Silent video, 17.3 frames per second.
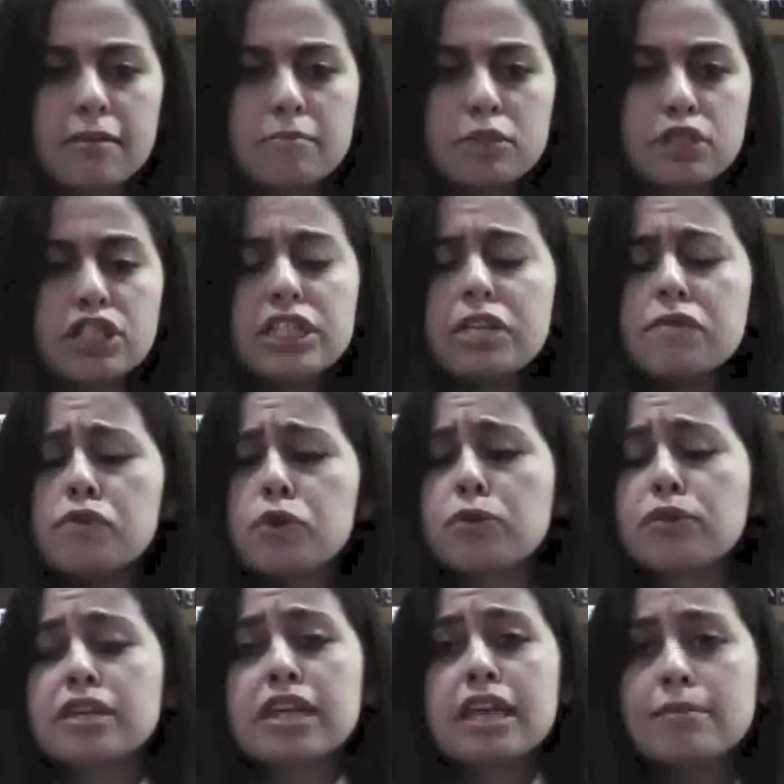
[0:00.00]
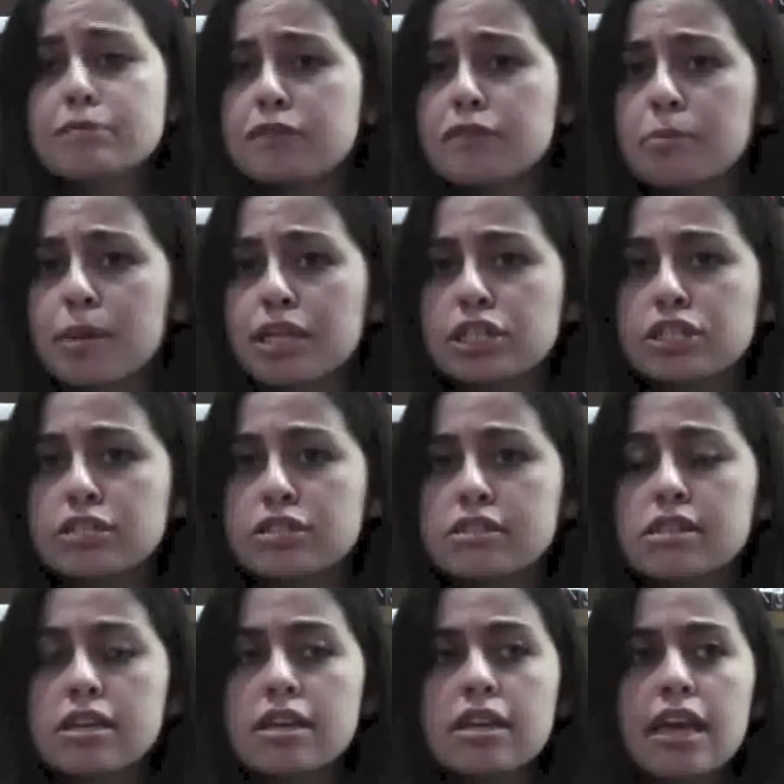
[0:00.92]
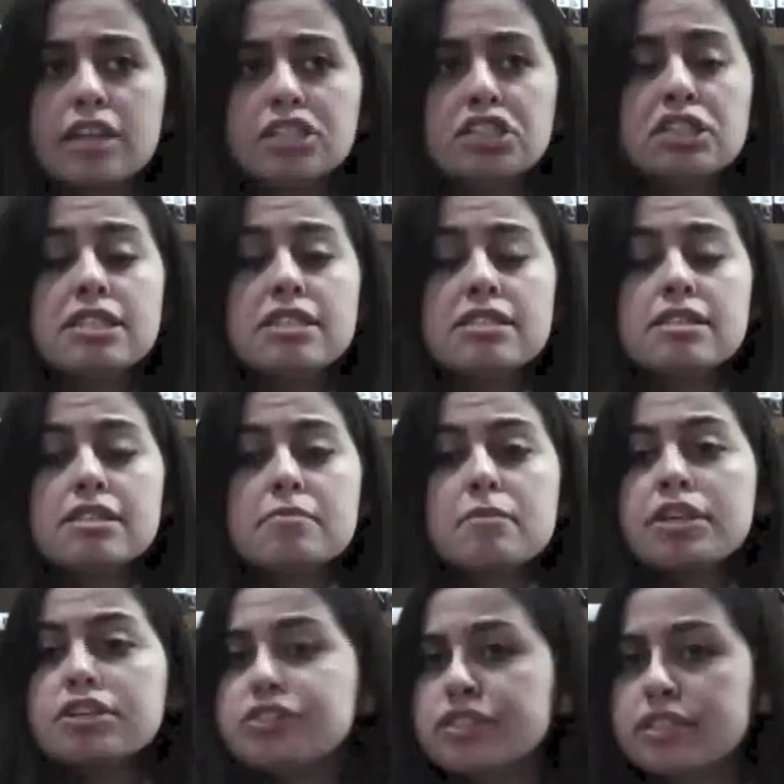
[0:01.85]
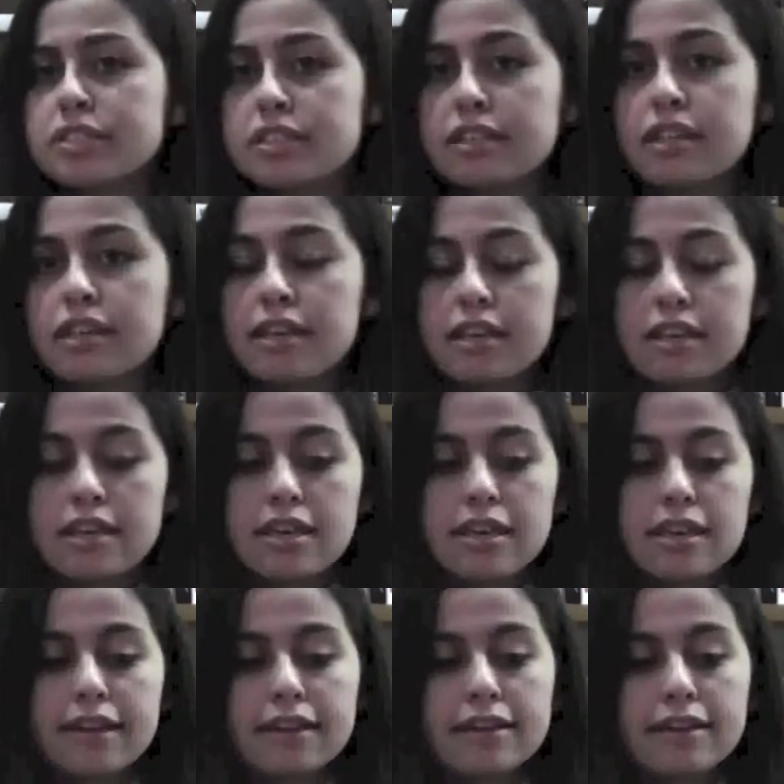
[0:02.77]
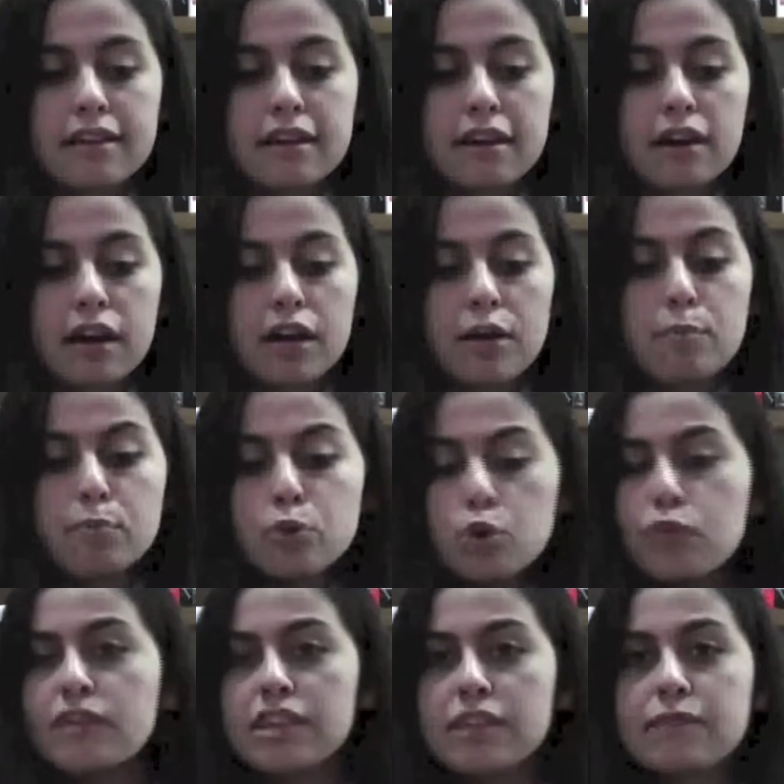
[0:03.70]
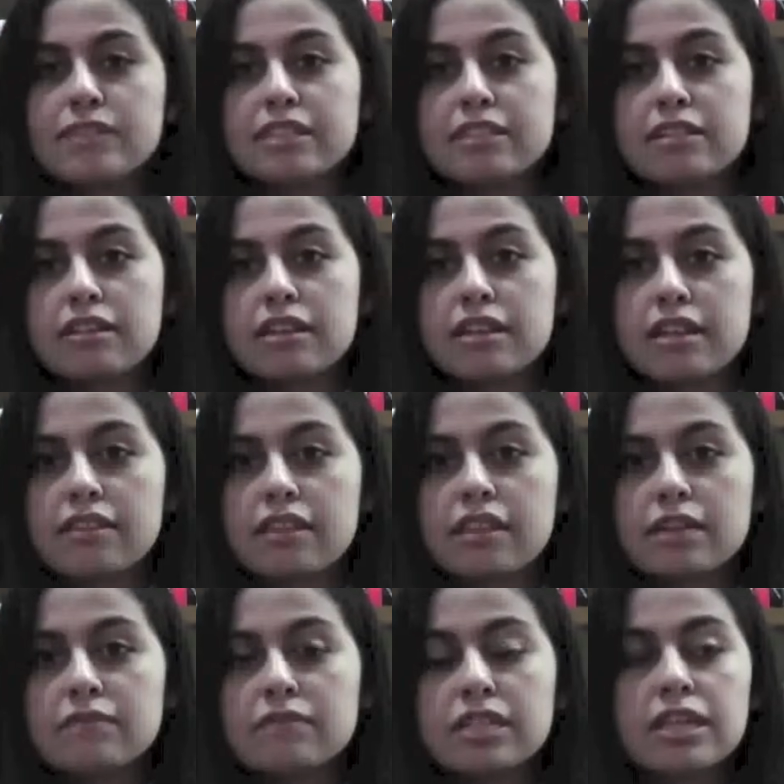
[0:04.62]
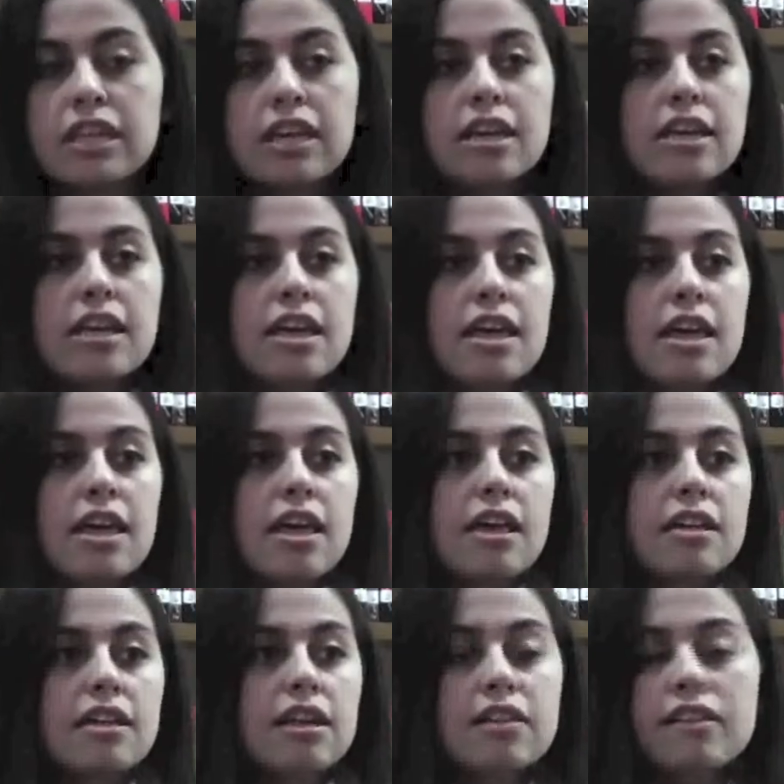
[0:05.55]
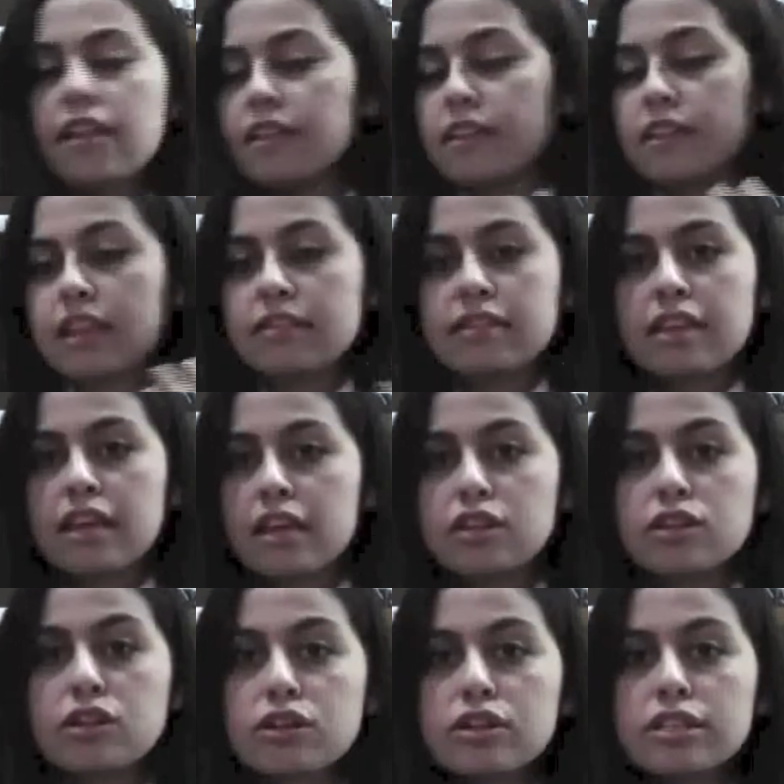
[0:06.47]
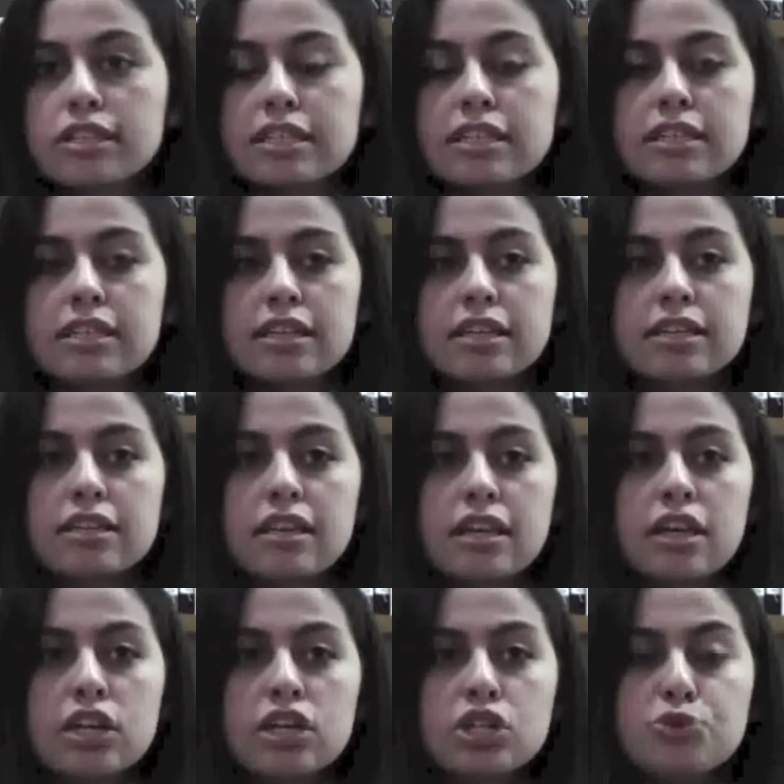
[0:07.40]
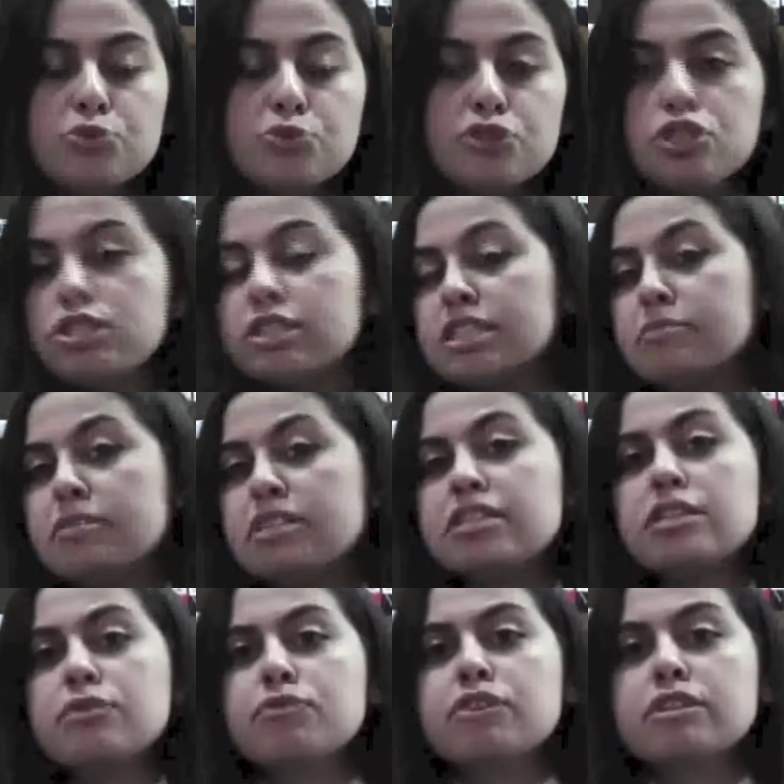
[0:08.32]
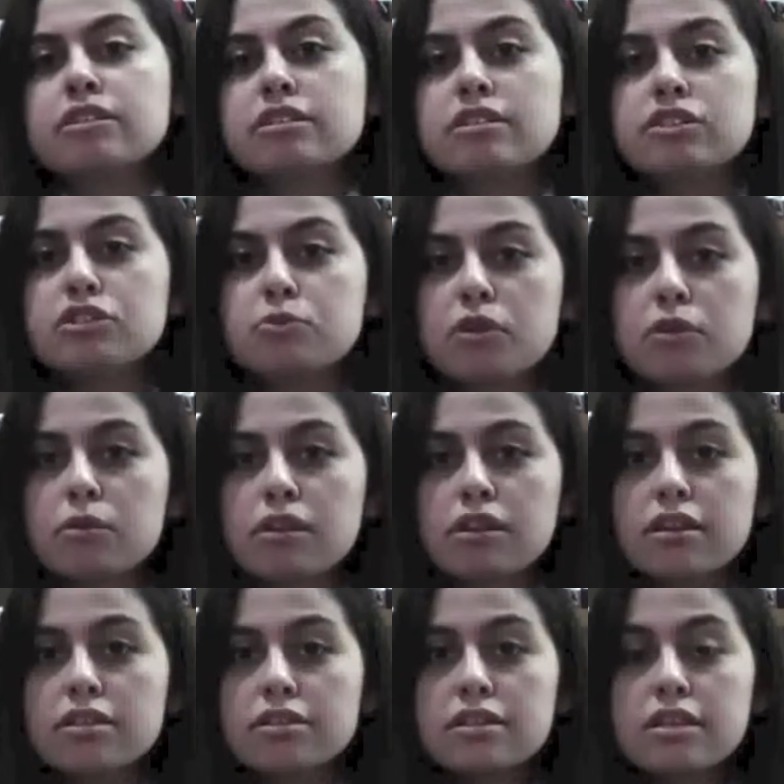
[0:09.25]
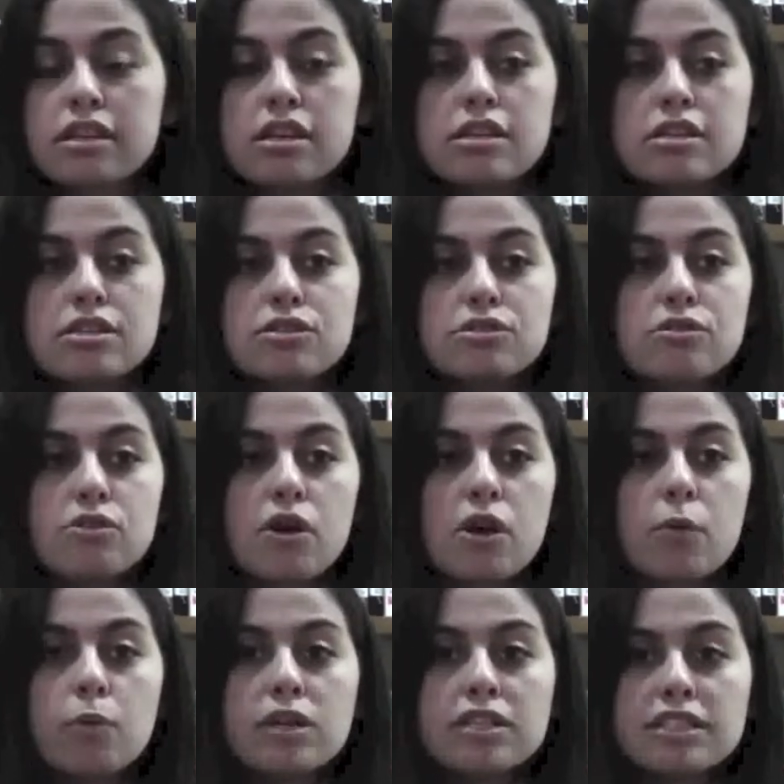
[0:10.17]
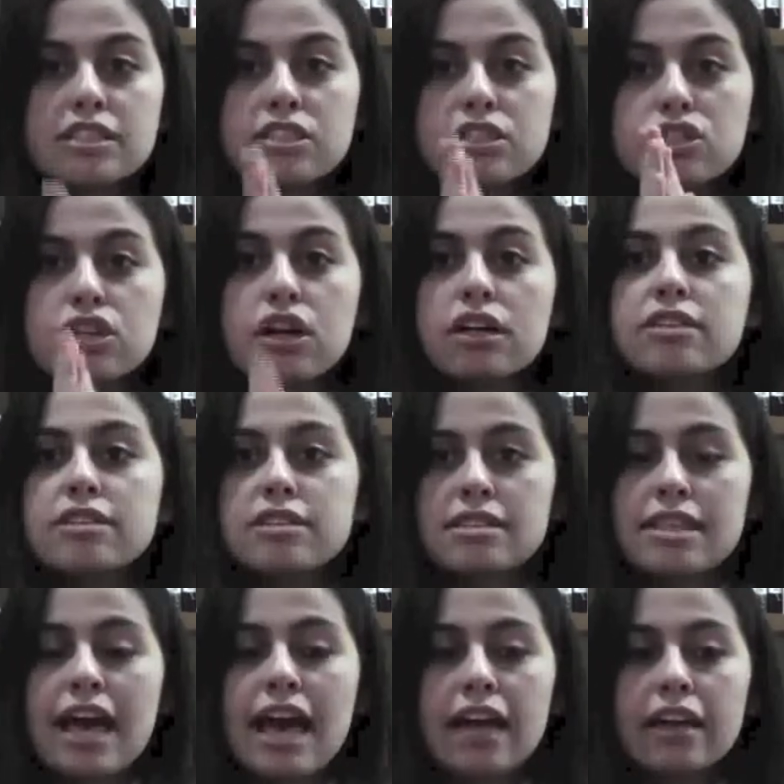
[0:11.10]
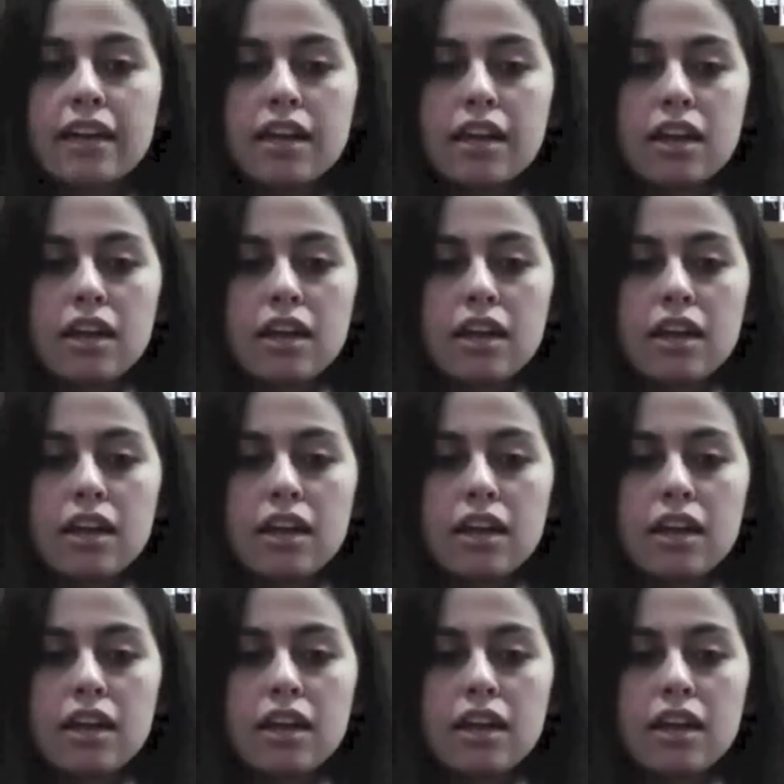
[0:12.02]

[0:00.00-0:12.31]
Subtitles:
She didn't even know the names of her patients, and she didn't seem interested in improving the facility that they lived in and that they learned in, and she just seemed indifferent to work with us. So it wasn't just that